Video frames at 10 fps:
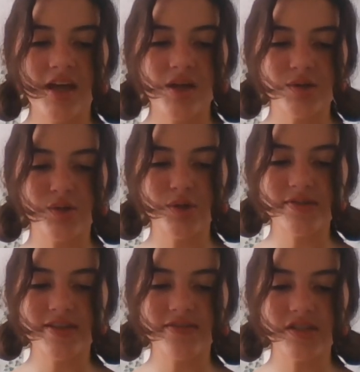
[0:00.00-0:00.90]
His
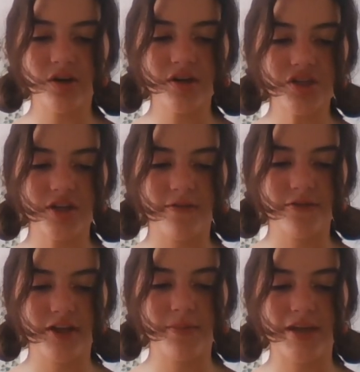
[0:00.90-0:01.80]
hooves had started
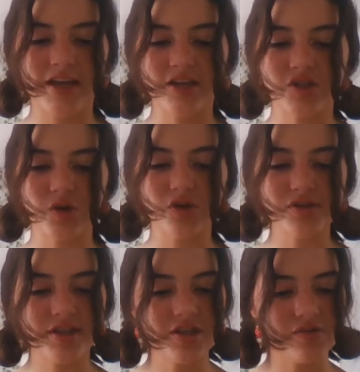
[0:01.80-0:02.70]
shuffling, making circles
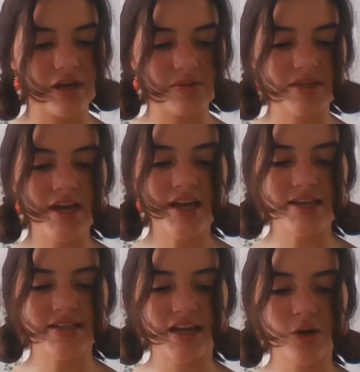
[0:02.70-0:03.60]
on the ground.
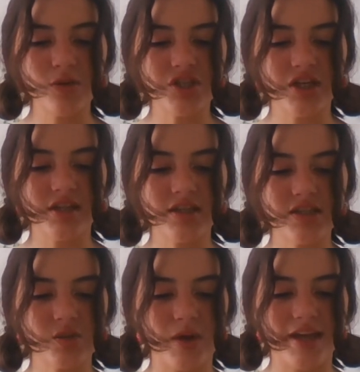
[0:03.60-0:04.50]
His neck was gently
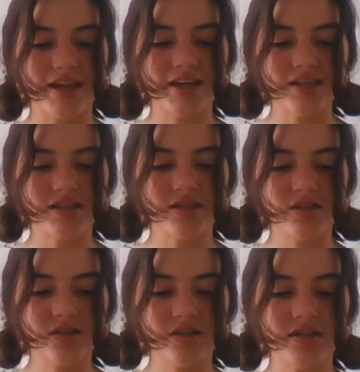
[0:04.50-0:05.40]
swaying and his
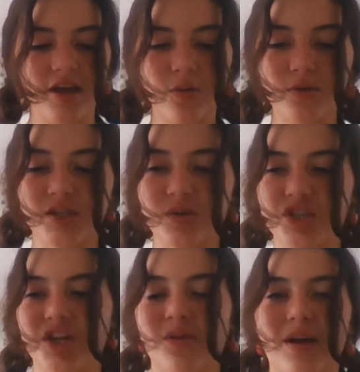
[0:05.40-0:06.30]
tail was
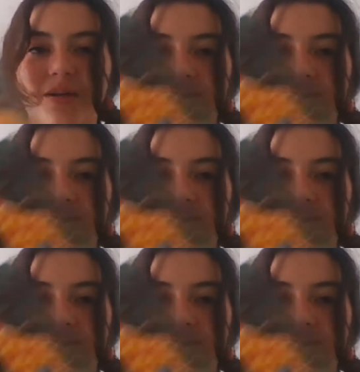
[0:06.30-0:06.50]
swishing around.